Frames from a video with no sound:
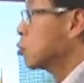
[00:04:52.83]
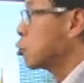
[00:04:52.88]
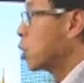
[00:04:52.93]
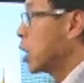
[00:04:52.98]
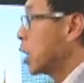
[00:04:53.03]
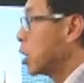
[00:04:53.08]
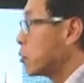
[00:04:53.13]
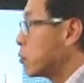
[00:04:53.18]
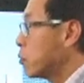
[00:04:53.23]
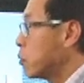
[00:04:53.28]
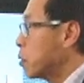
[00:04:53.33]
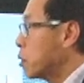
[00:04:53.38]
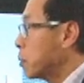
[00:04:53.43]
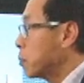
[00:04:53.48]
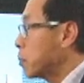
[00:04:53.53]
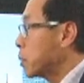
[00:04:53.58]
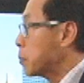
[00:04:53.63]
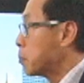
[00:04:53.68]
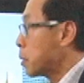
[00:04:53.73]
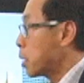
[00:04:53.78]

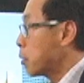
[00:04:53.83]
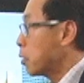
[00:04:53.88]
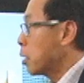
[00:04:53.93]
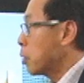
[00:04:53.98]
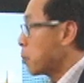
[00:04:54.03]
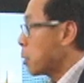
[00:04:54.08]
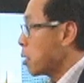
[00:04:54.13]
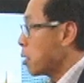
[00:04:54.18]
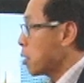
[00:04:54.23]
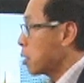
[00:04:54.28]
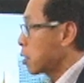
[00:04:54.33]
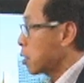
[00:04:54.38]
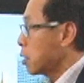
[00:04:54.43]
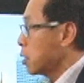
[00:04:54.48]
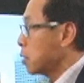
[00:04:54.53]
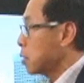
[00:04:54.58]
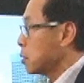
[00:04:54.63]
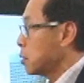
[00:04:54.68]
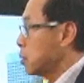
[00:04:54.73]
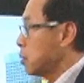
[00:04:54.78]
transform America.